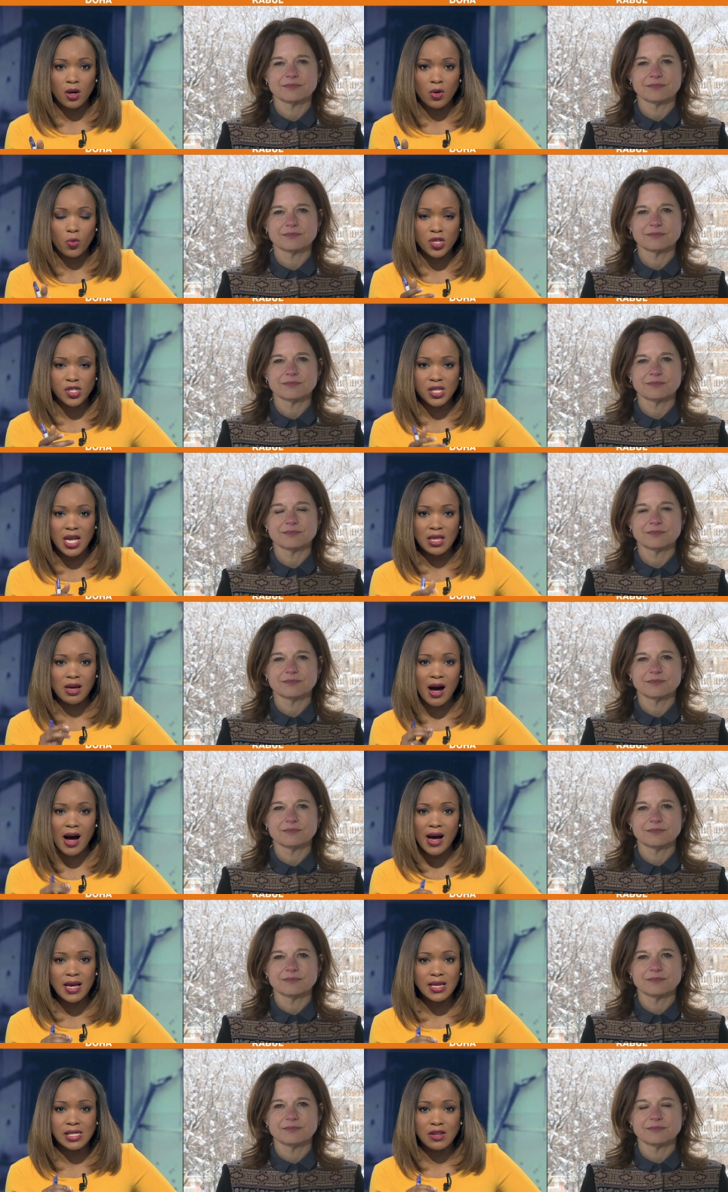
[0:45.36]
Speaker 1: we're seeing the
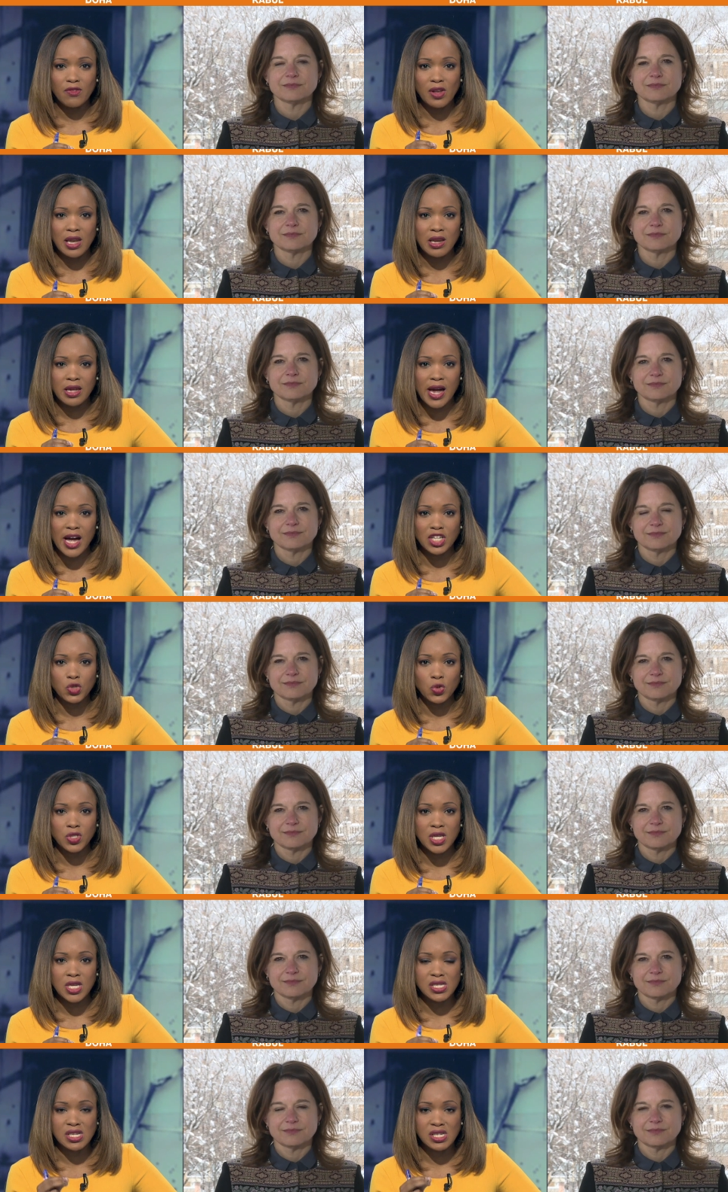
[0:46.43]
highest civilian
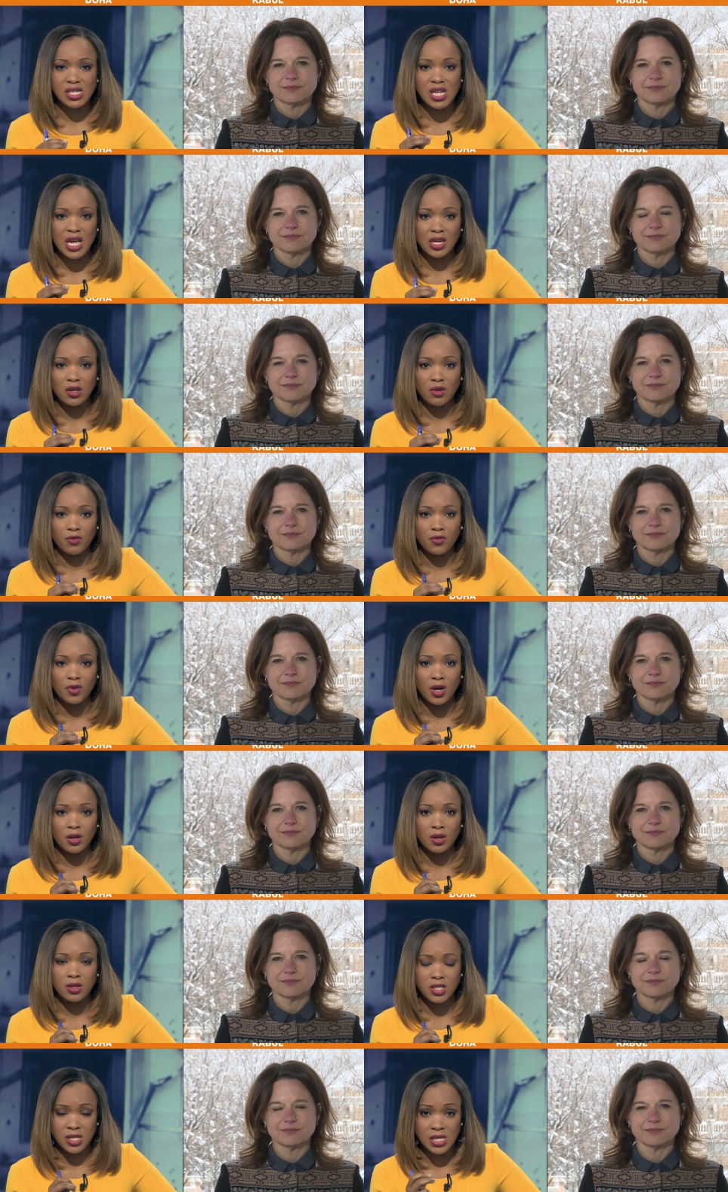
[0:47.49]
casualty since the end of,
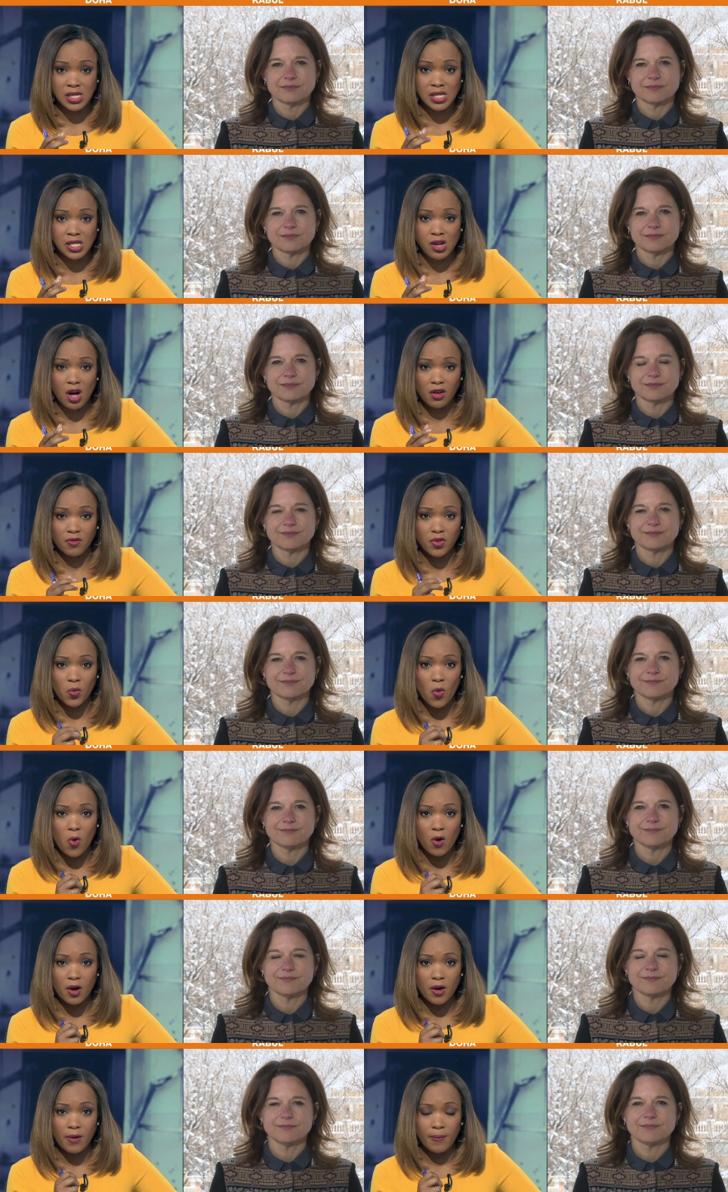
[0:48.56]
uh, since the start of the
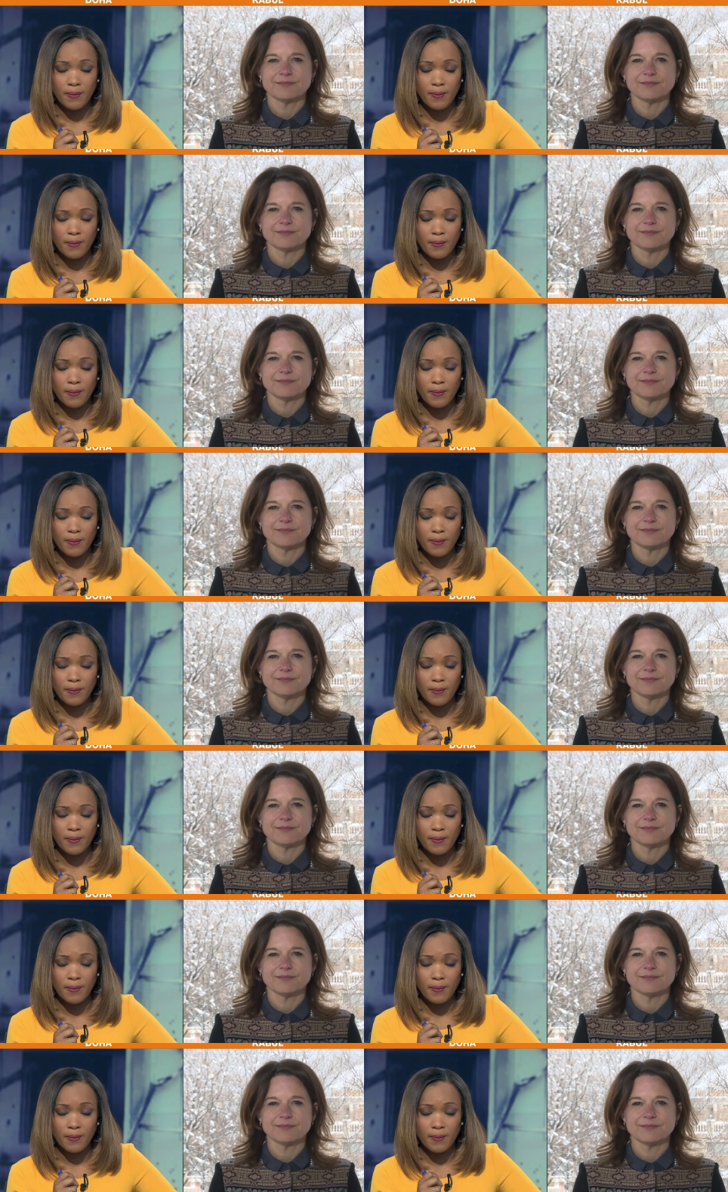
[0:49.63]
war?